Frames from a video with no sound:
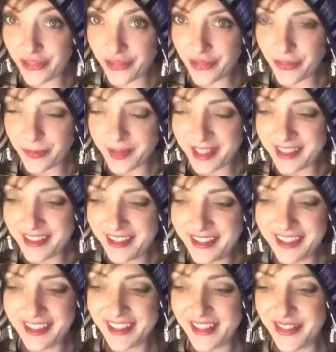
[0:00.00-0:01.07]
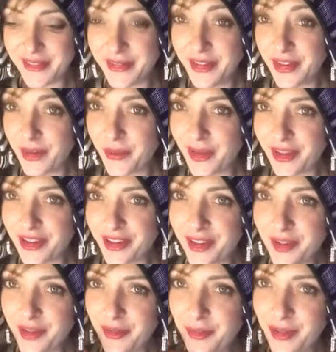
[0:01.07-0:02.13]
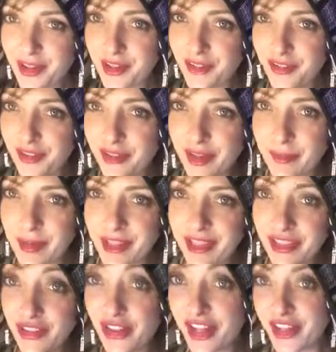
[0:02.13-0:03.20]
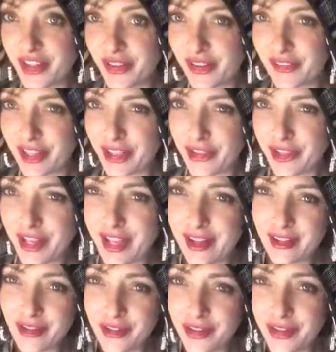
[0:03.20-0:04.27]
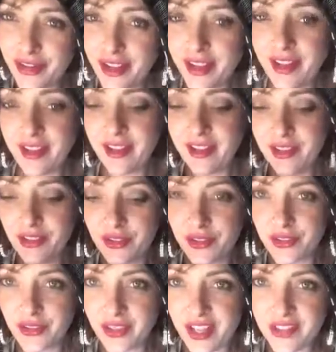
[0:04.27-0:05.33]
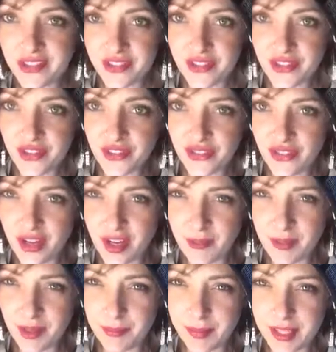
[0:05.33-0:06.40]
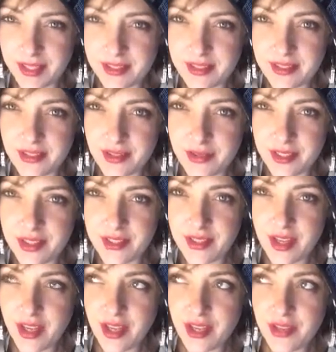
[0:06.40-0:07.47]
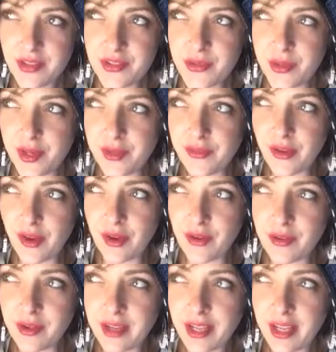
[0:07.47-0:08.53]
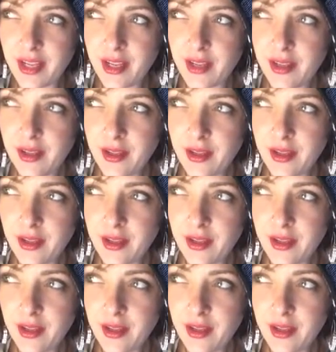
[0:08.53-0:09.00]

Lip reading: so to speak, you know, where you've already been, you're kind of already good and learn your lessons from a bit. So it's sort of already